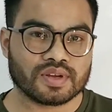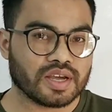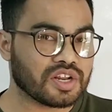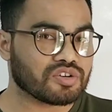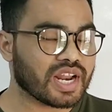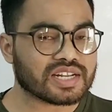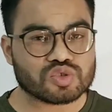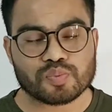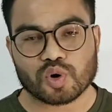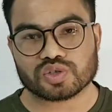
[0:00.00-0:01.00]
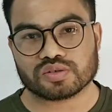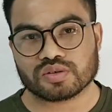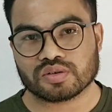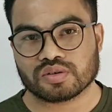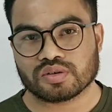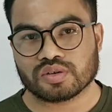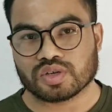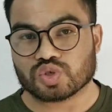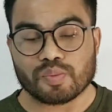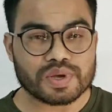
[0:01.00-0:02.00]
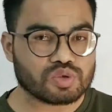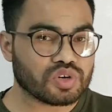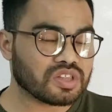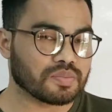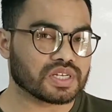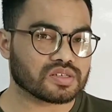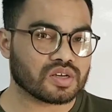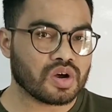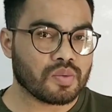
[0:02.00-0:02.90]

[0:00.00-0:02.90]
It relates to votes. So majority means